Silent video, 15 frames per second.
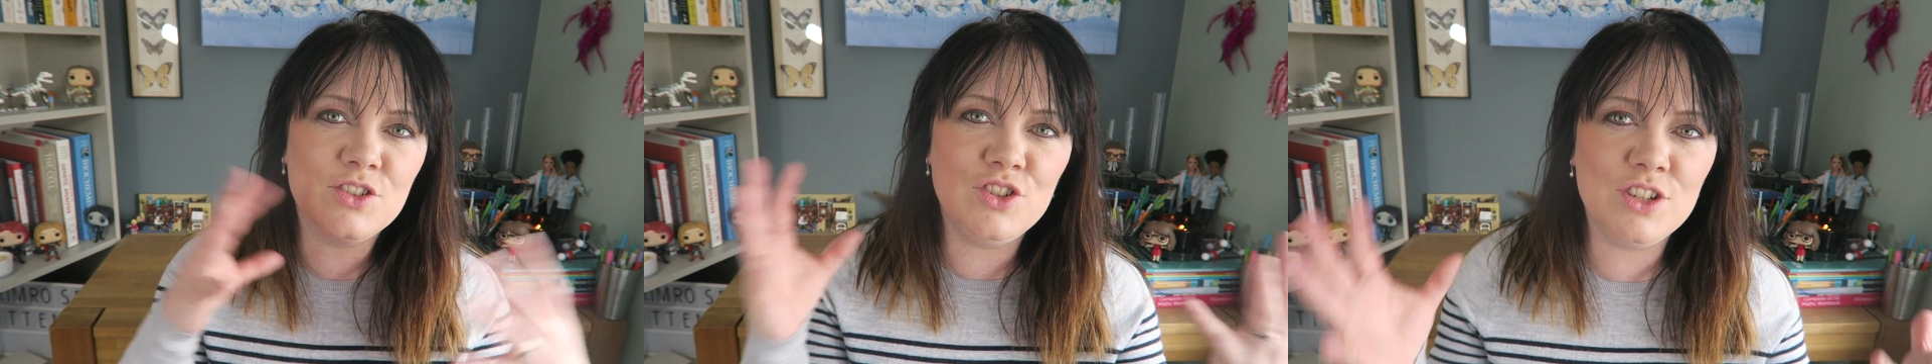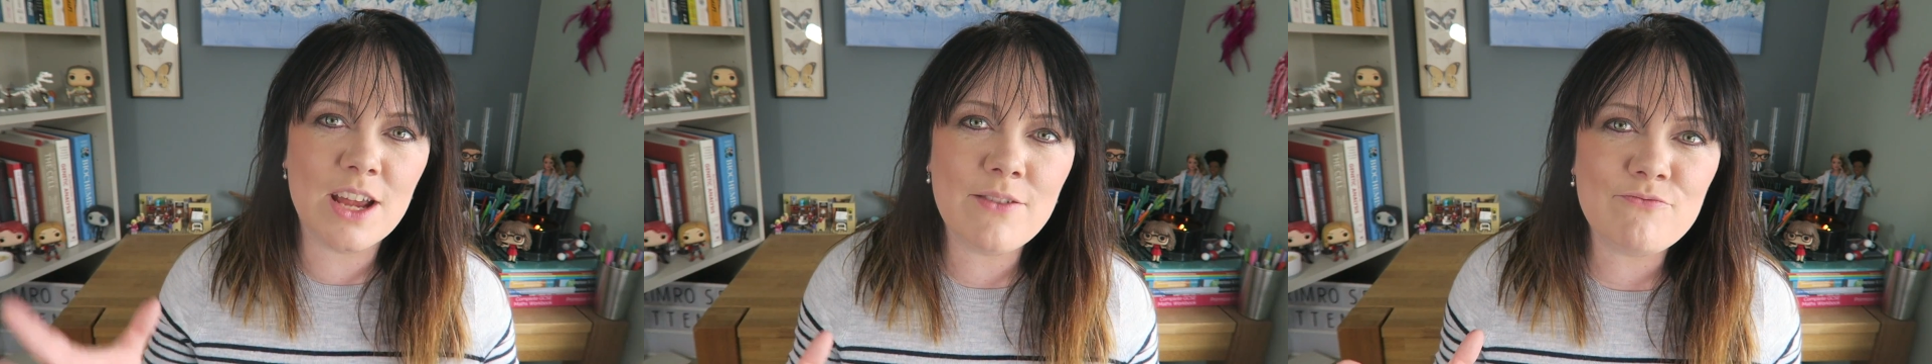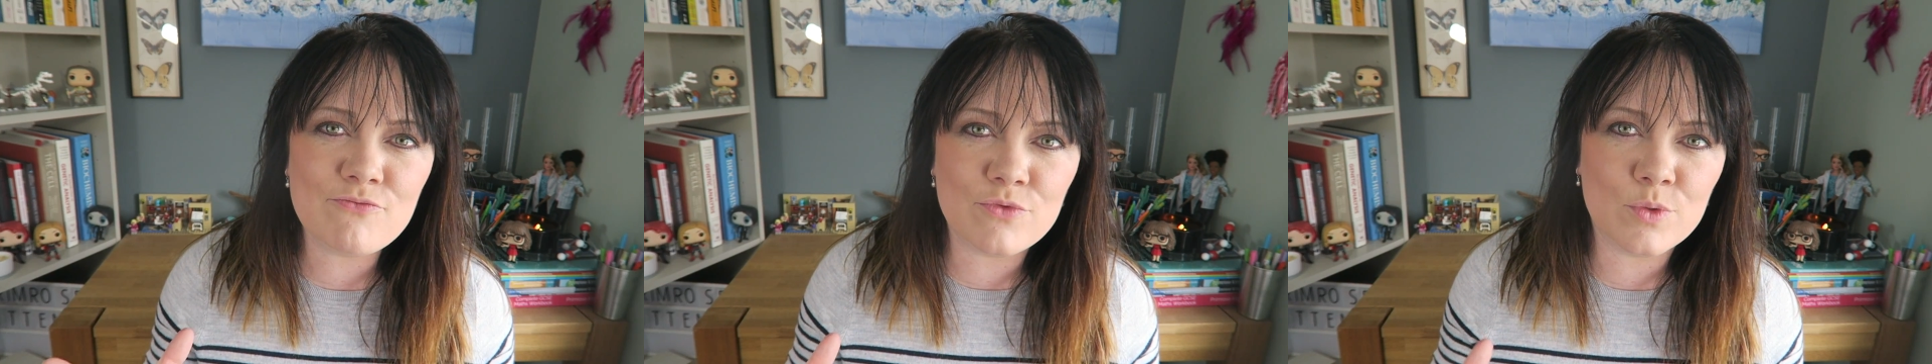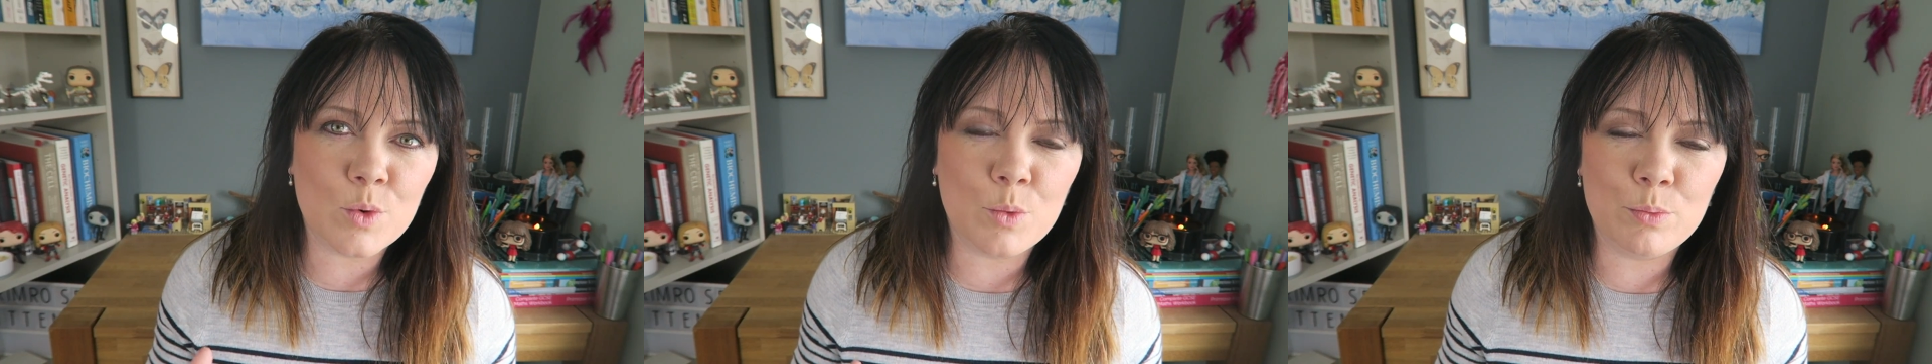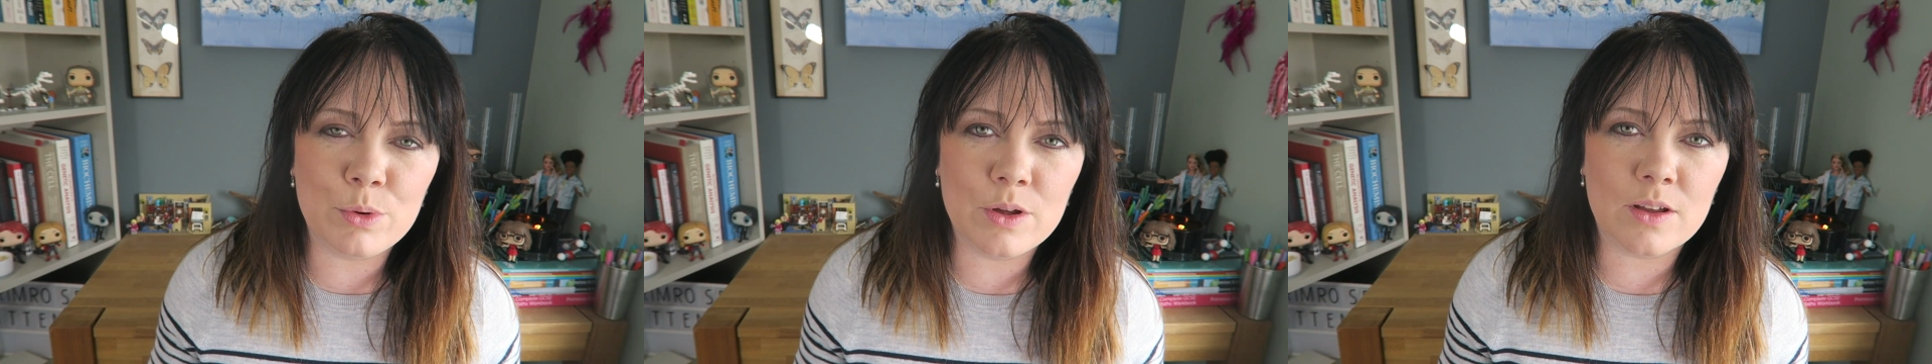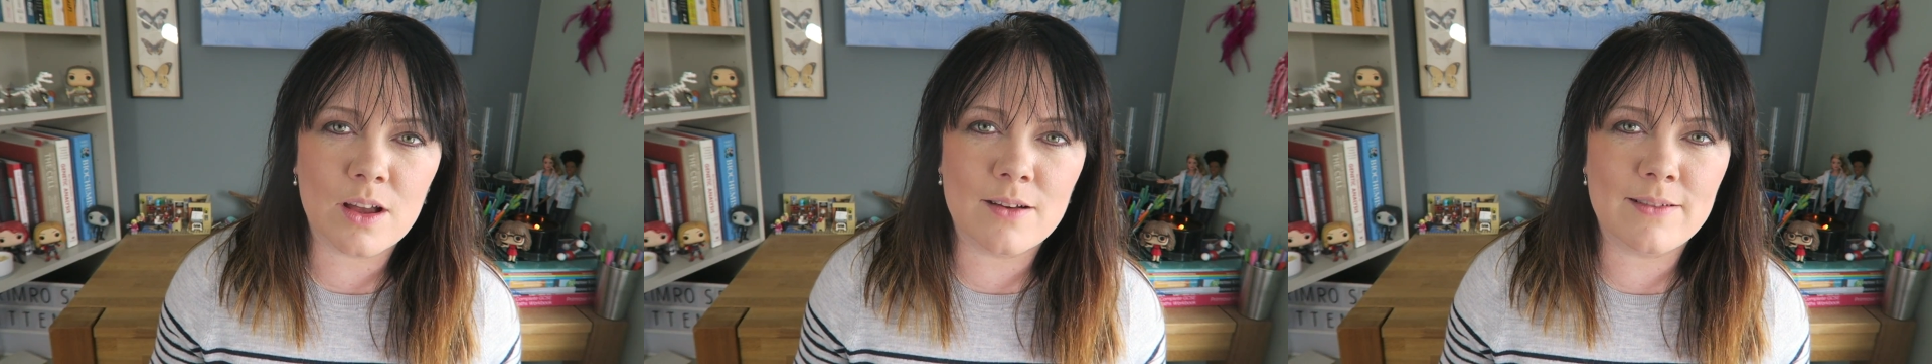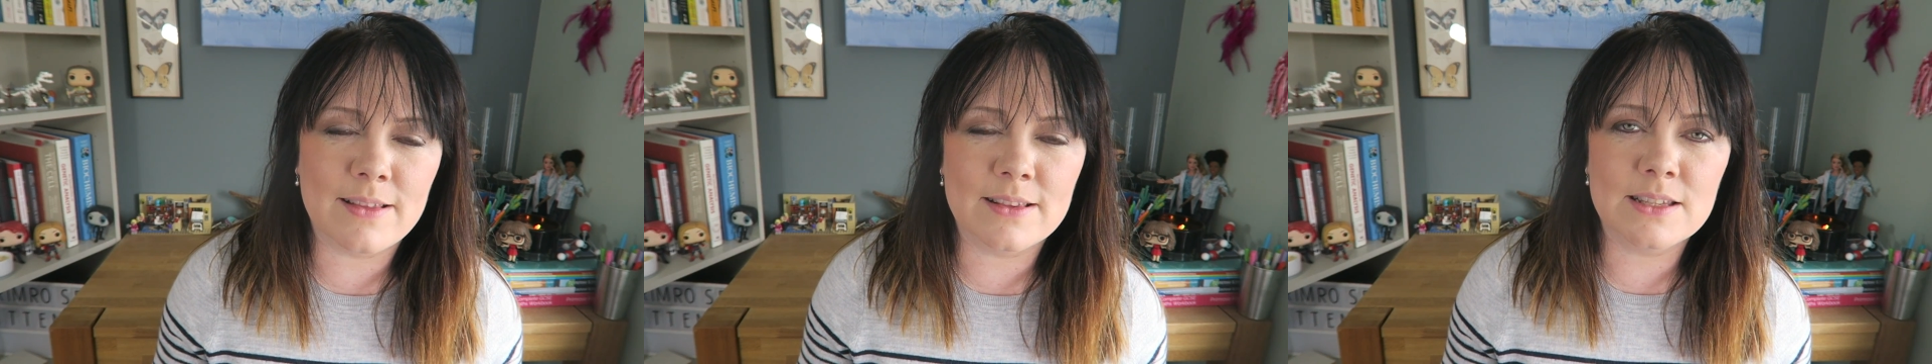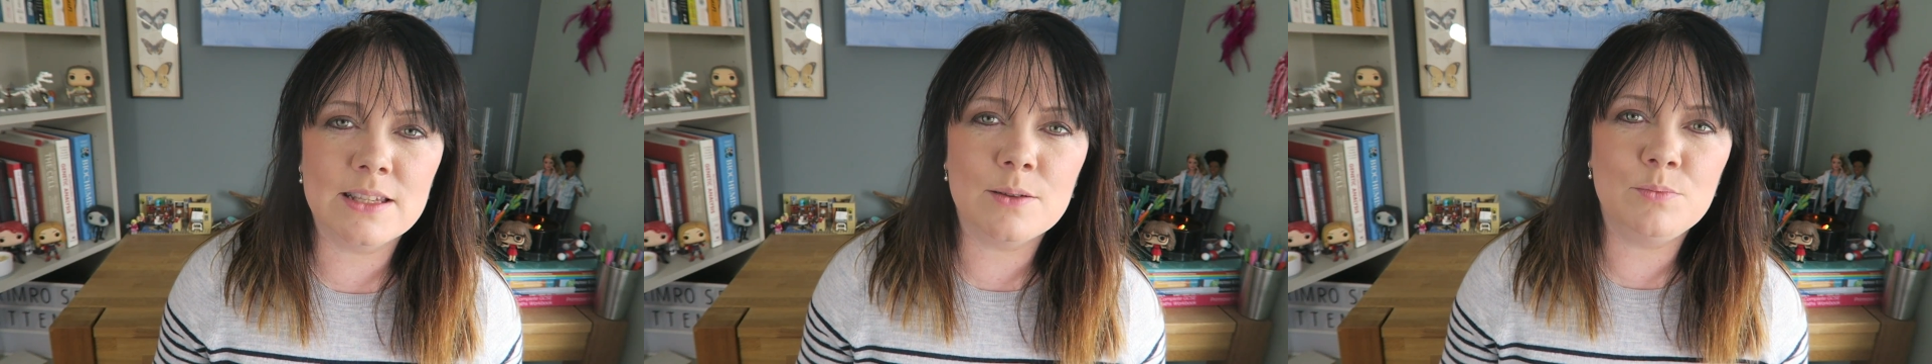general book around
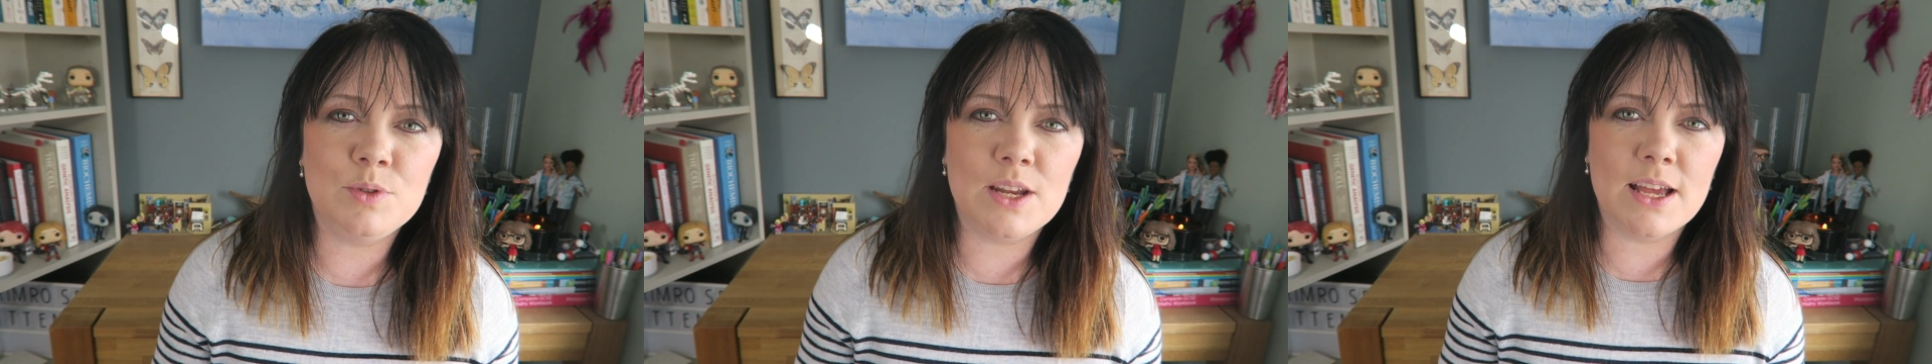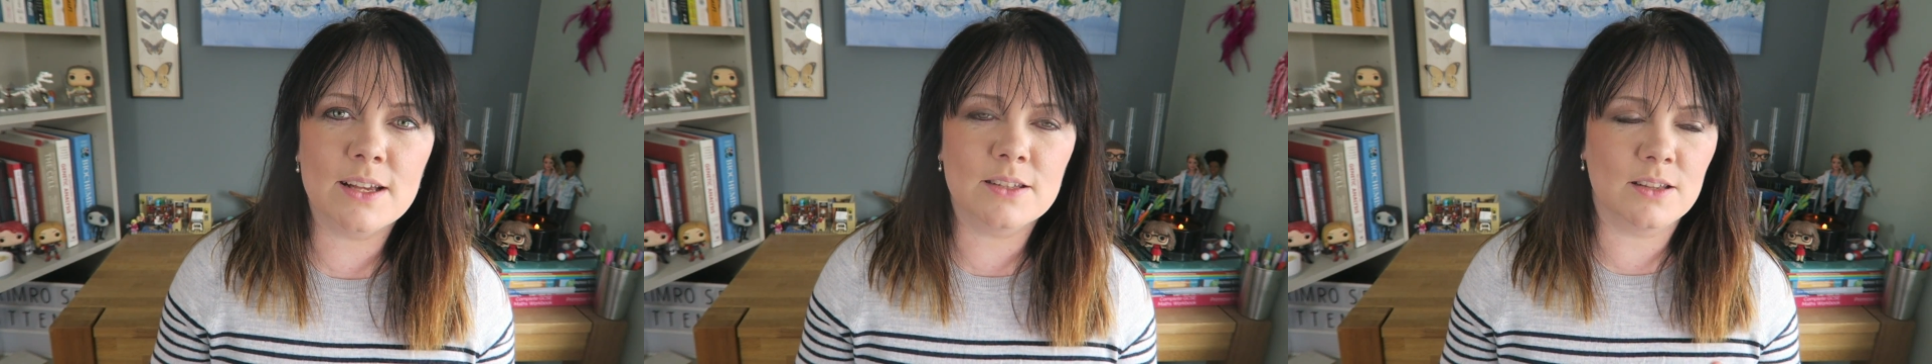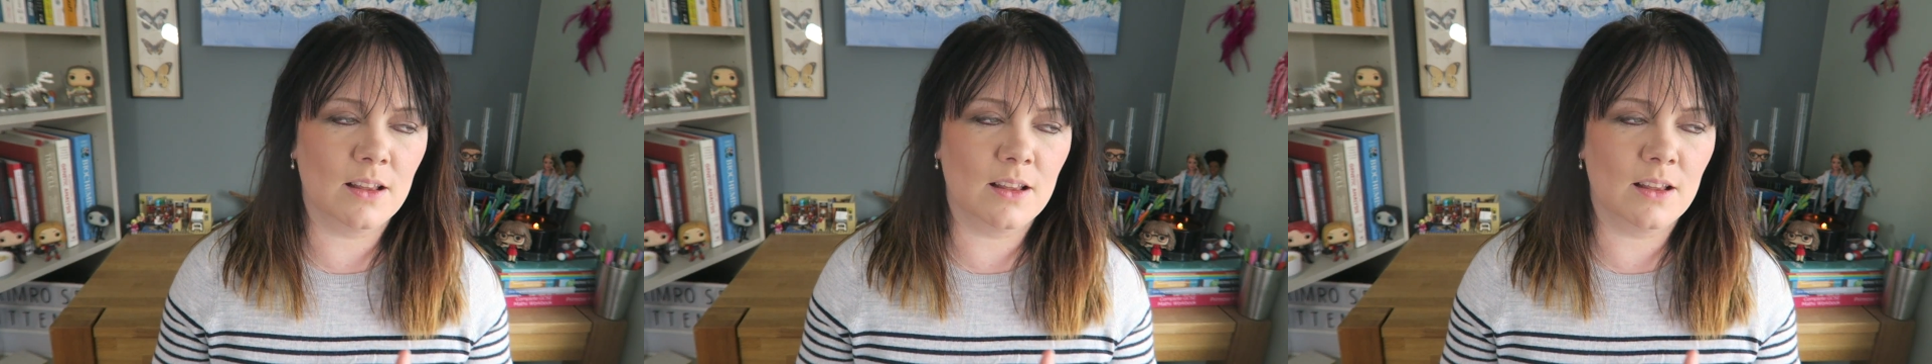the subject,